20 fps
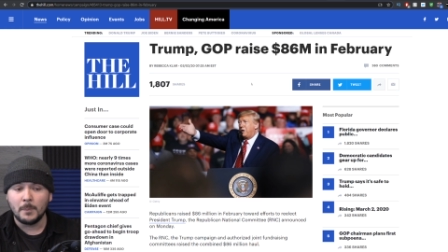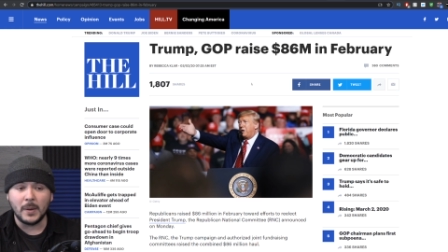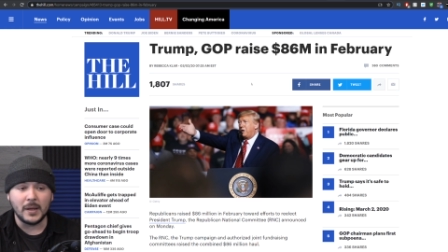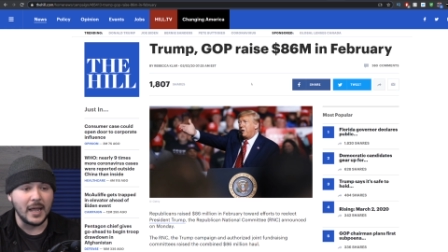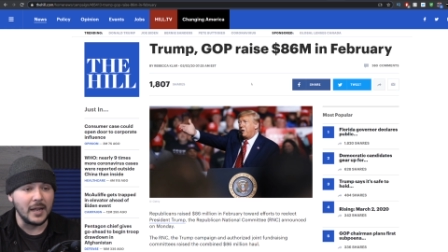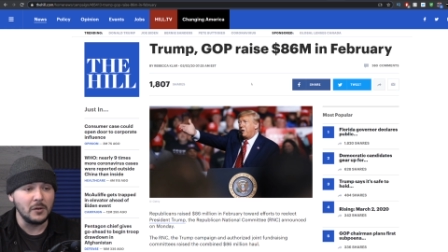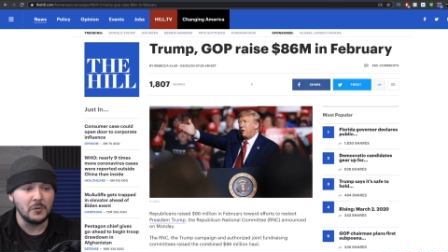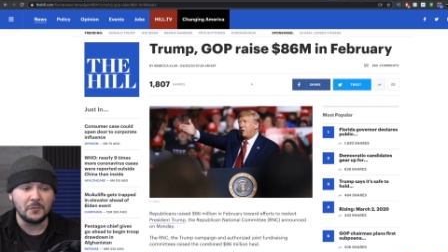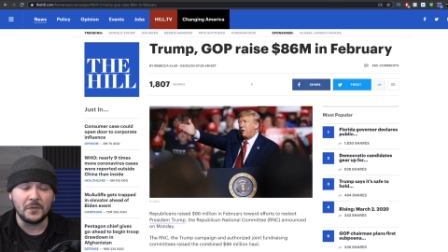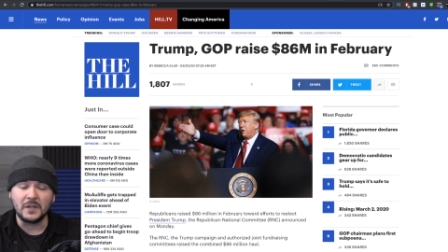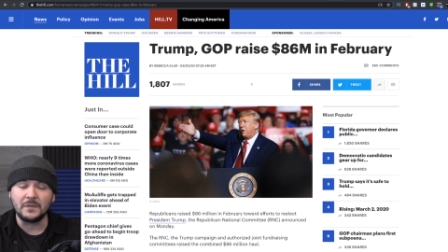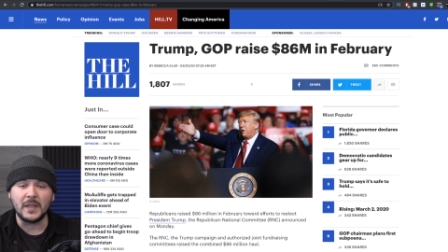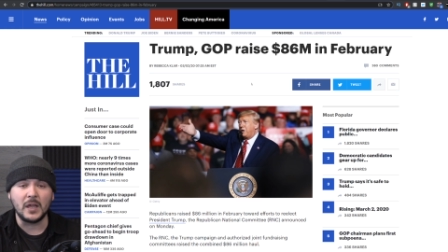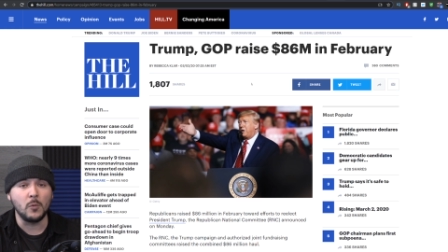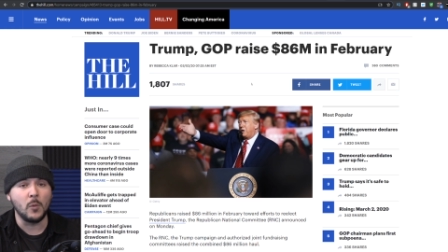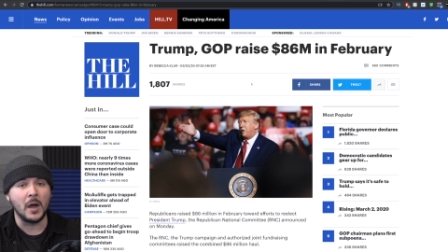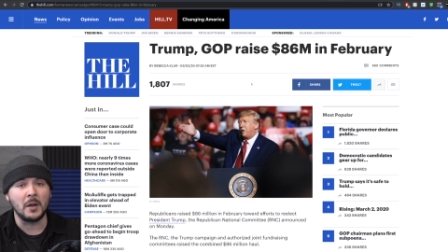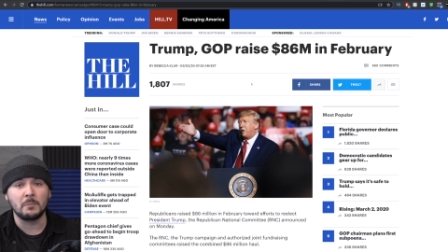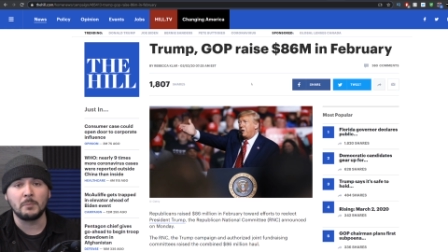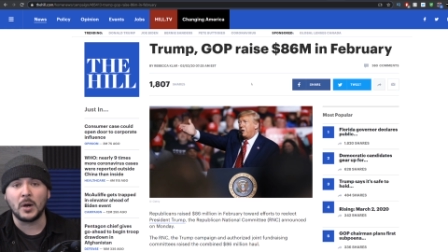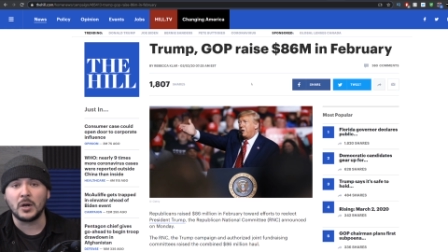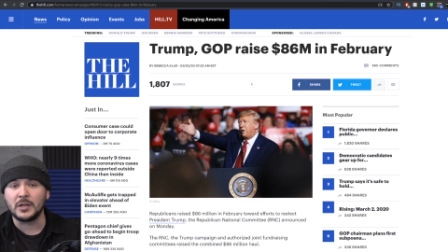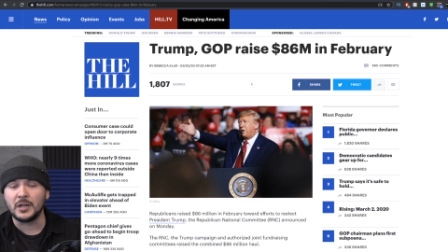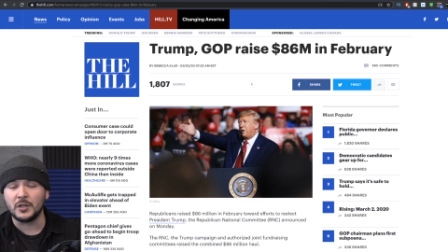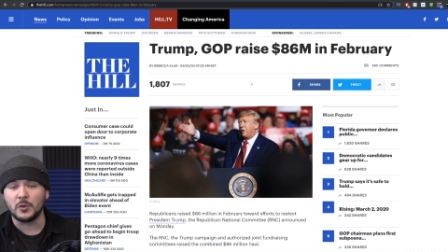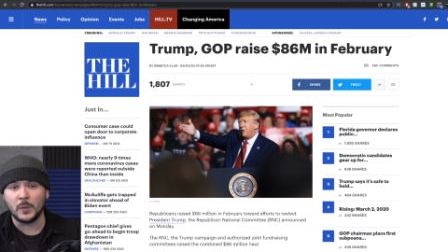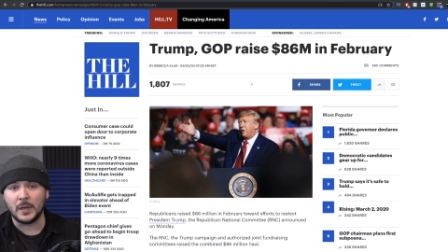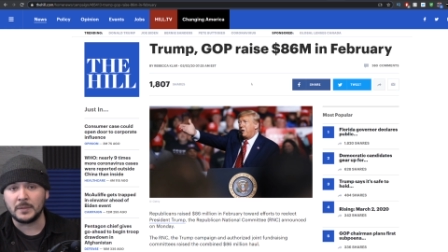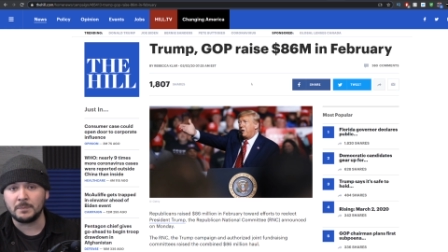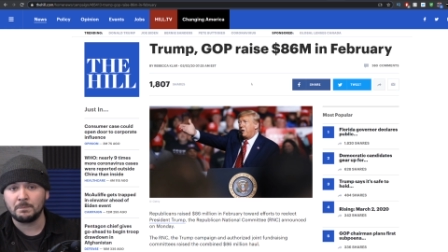But I don't think they want Bernie
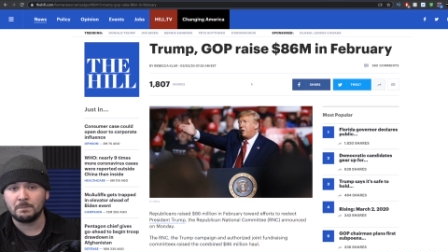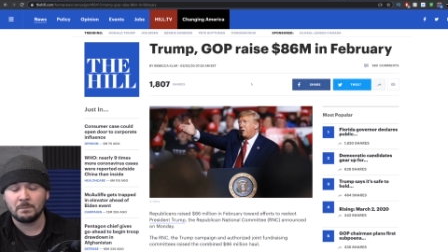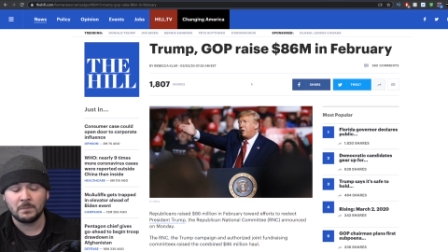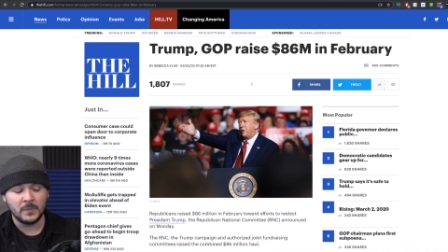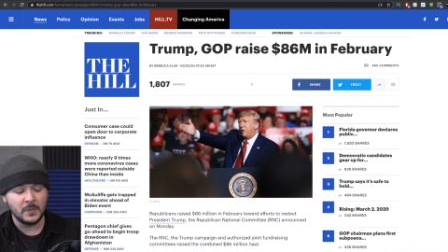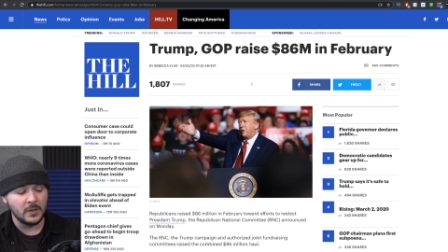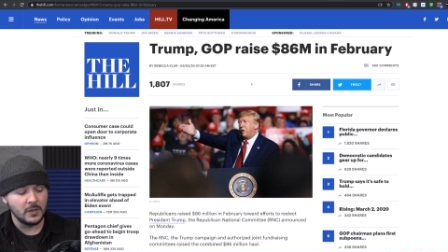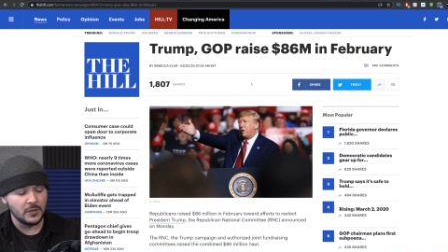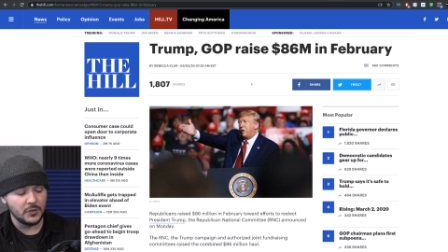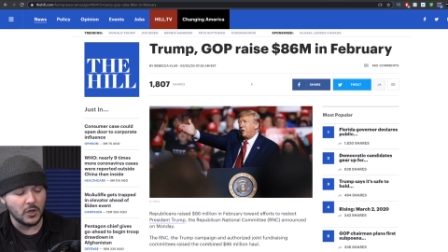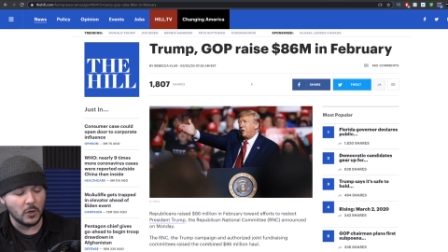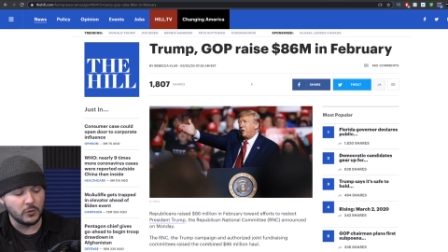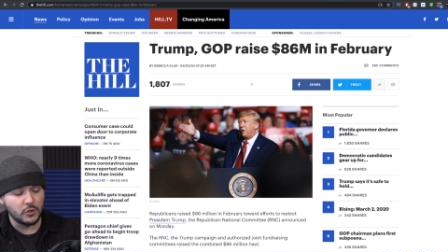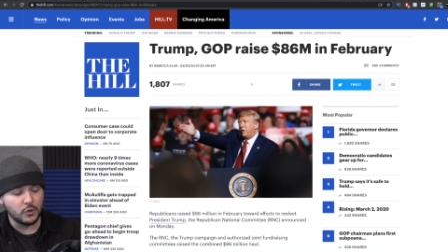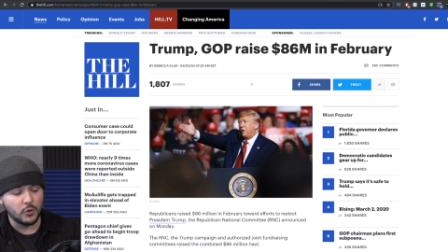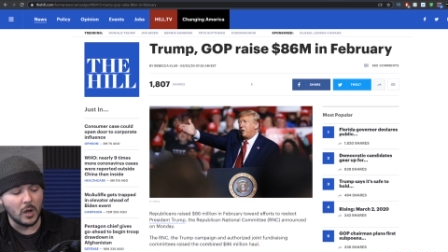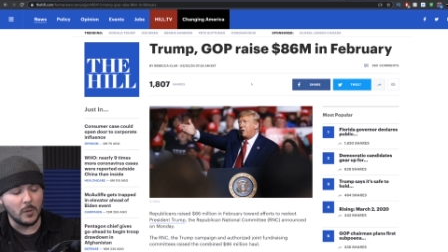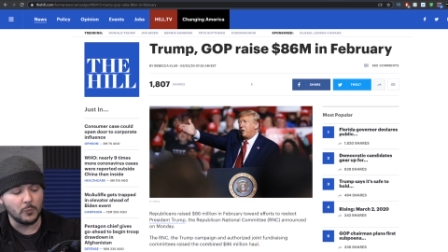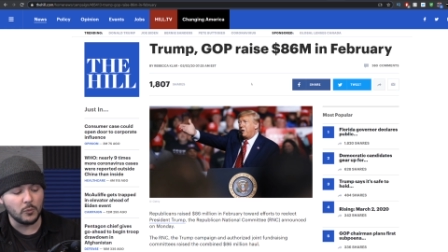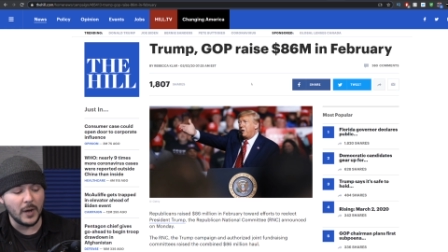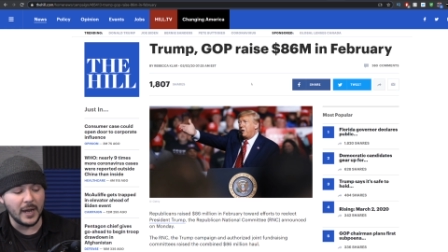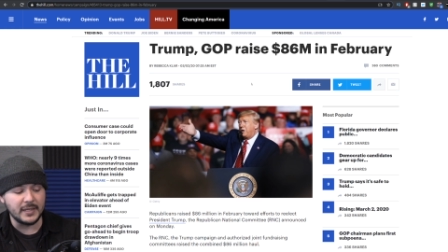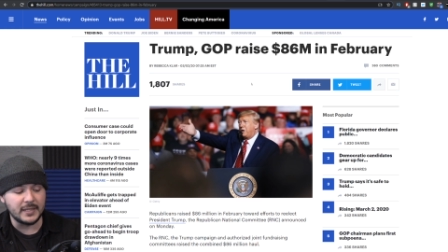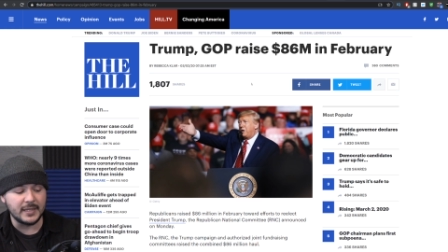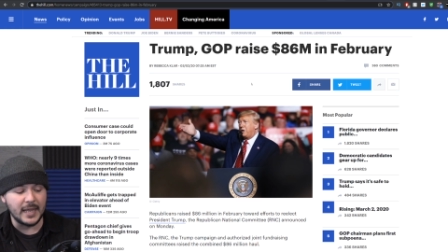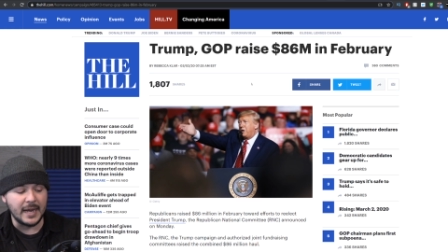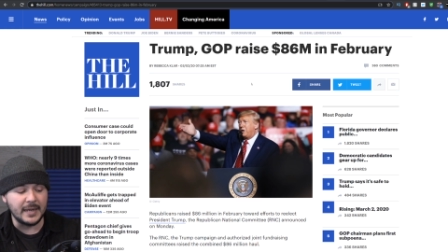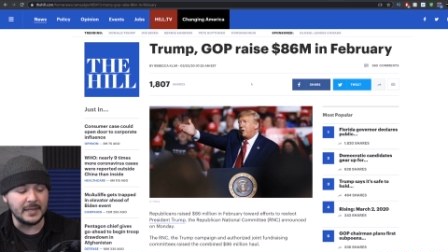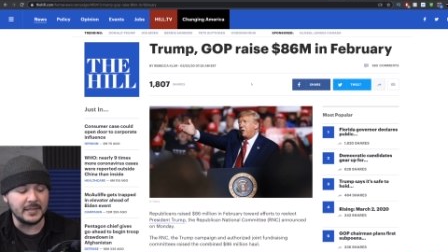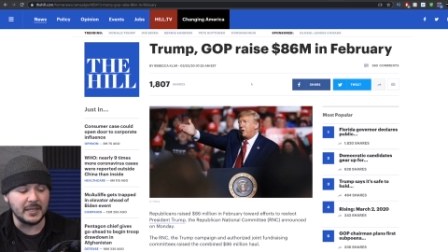to win. So Trump
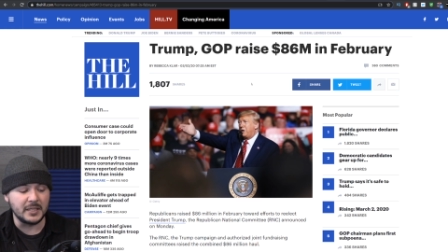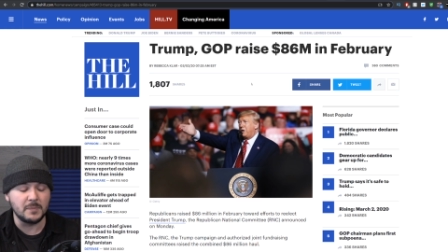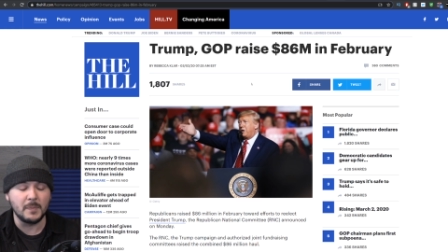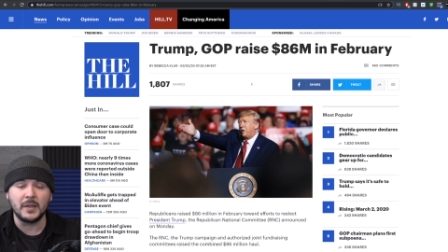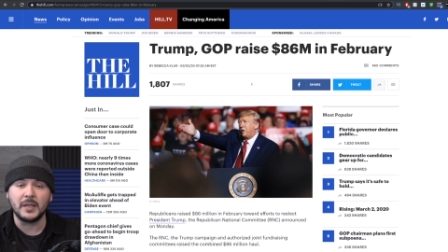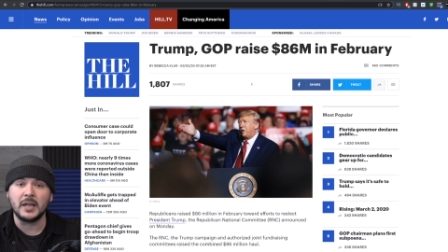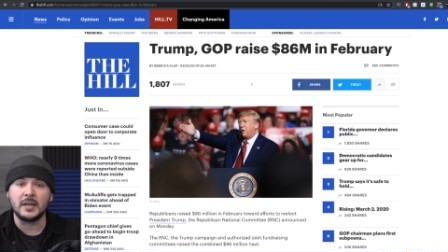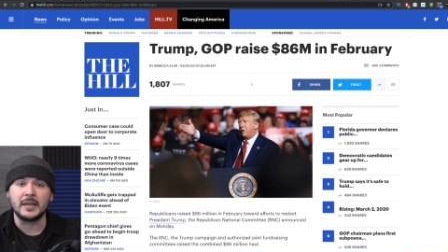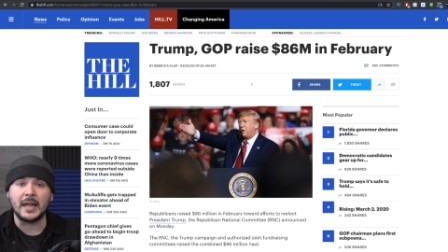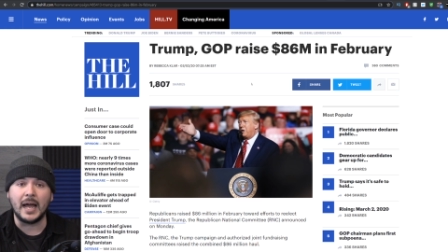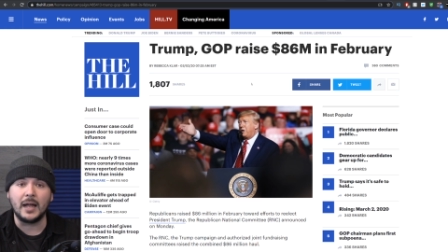raises $86 million.